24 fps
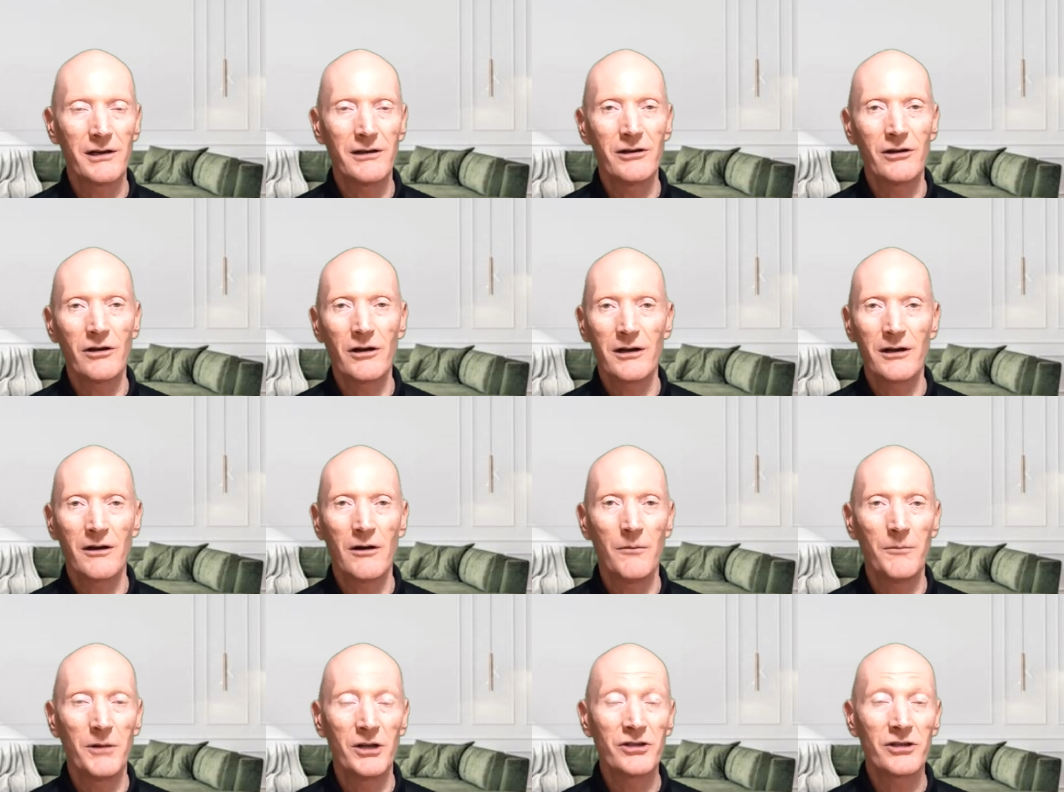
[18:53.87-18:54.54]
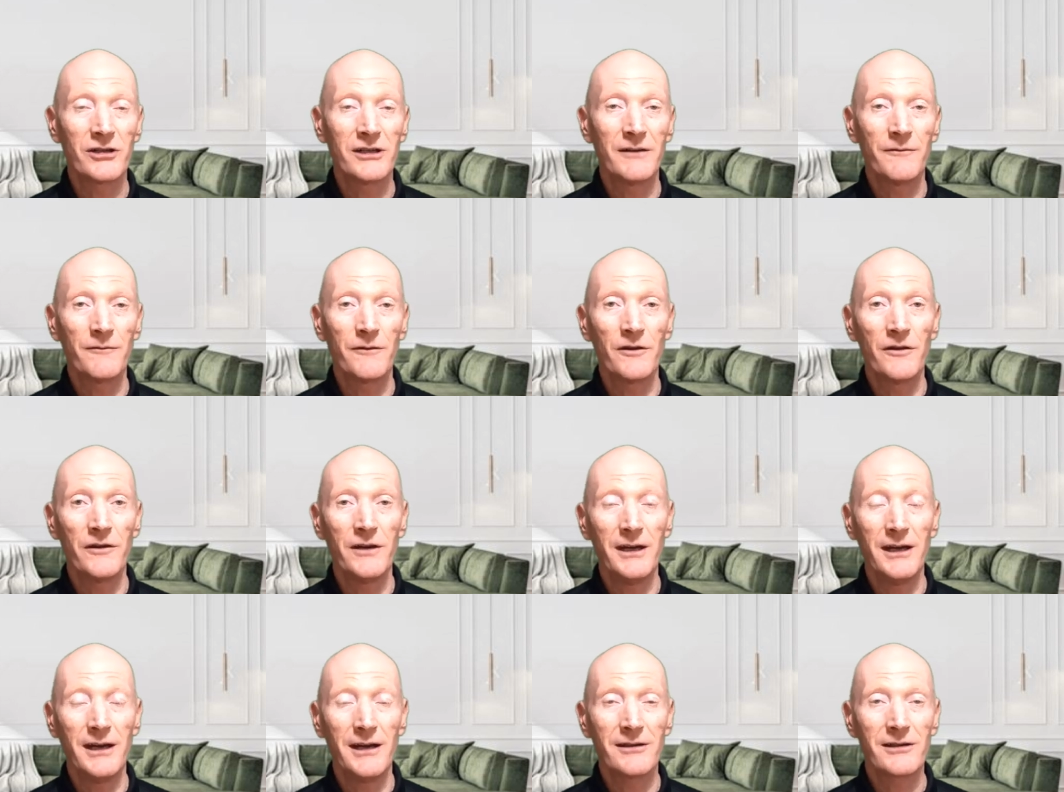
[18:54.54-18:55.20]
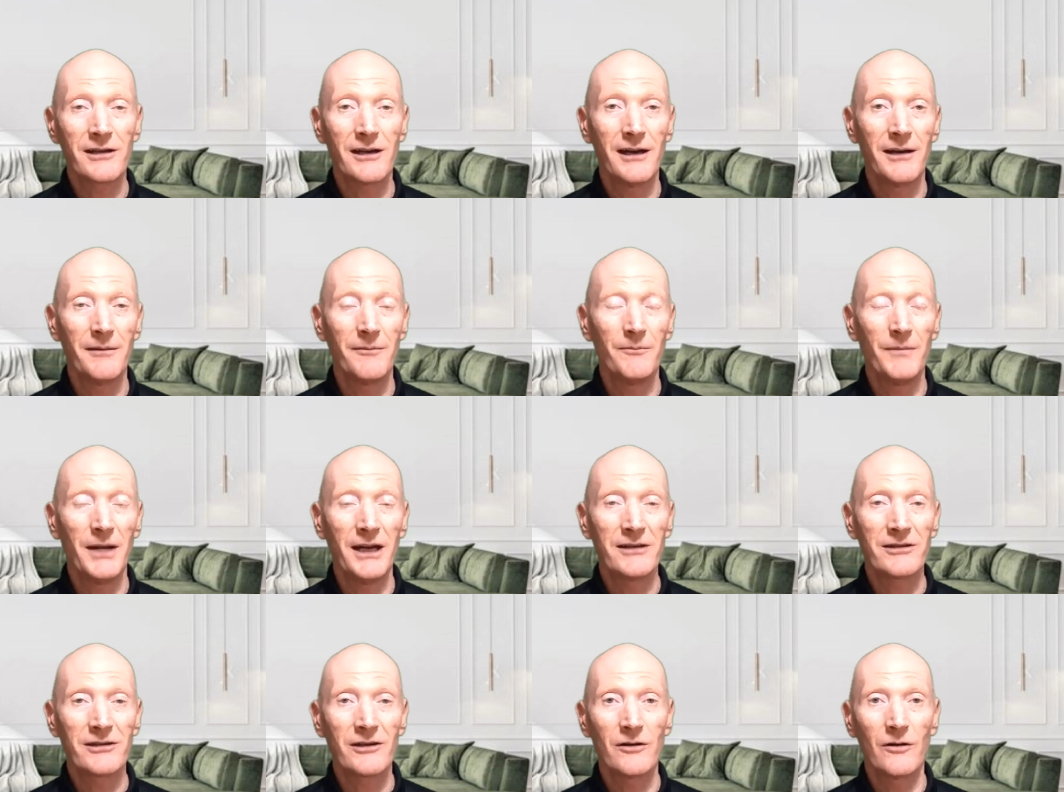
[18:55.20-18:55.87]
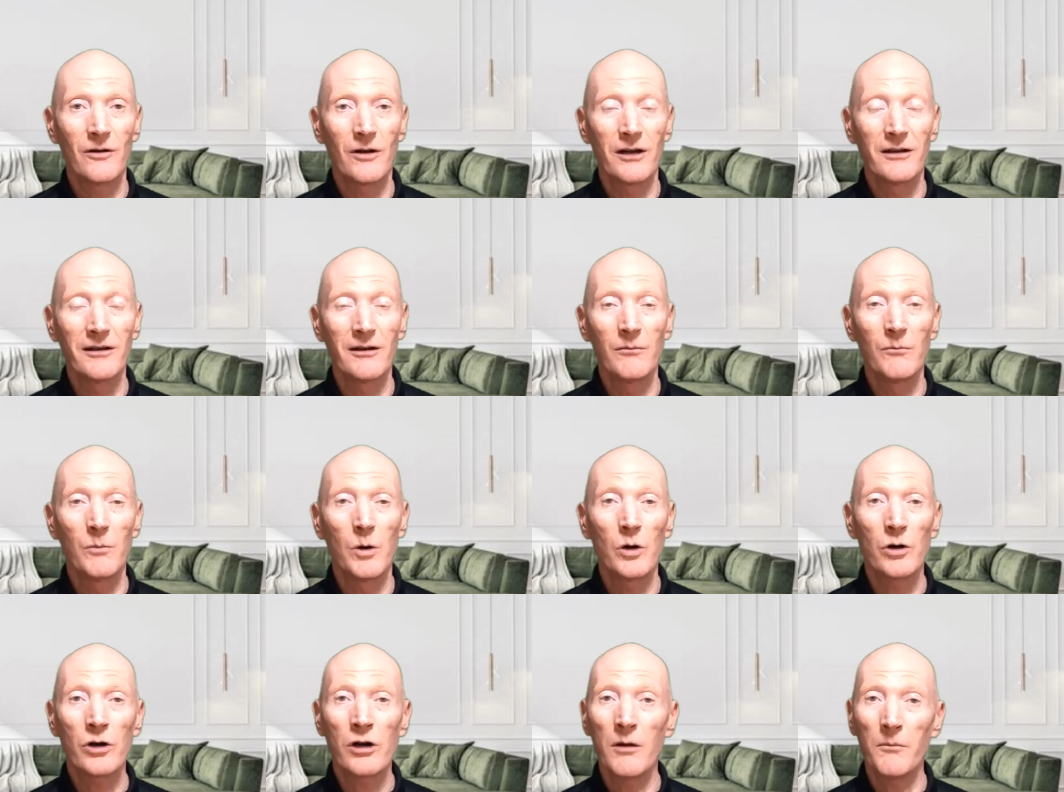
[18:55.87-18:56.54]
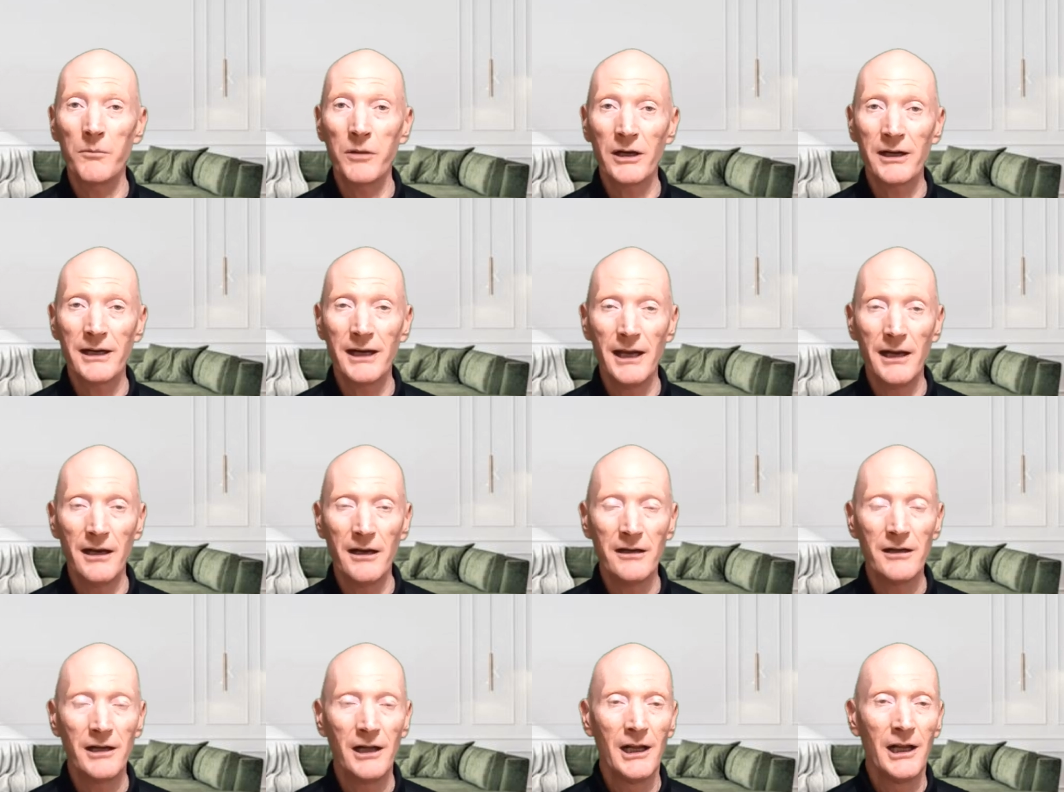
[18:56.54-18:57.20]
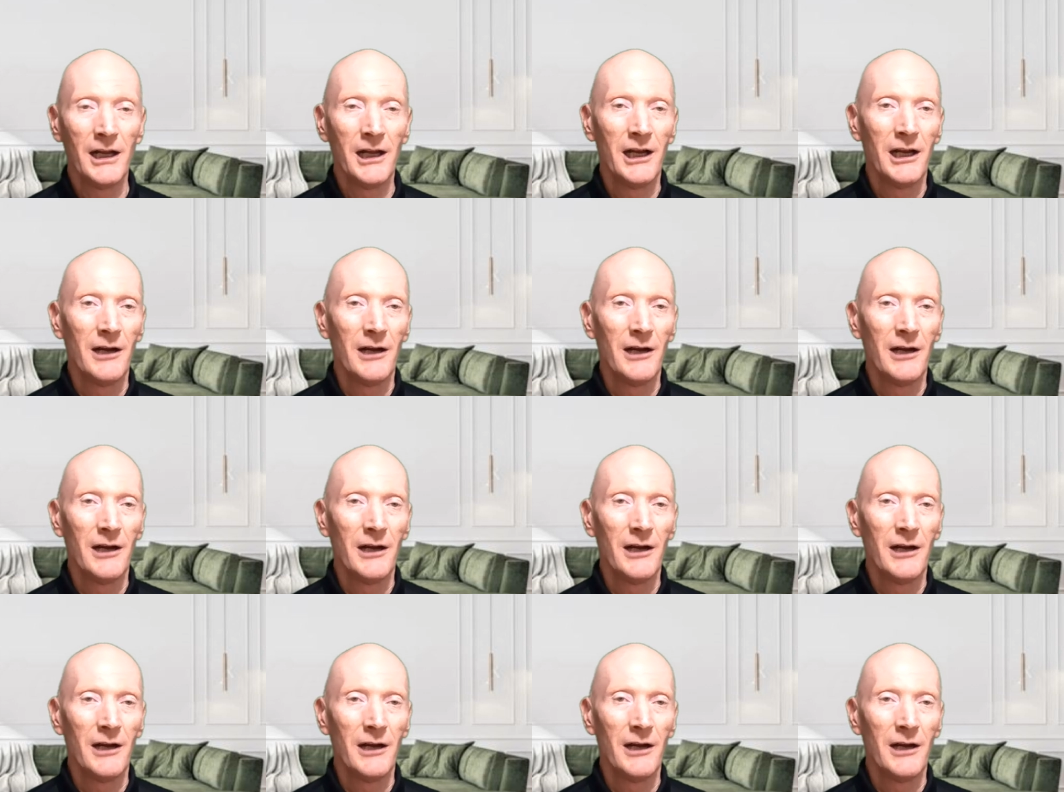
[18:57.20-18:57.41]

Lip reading: and you've got a whole bunch of different things, and it makes it all a little more complicated.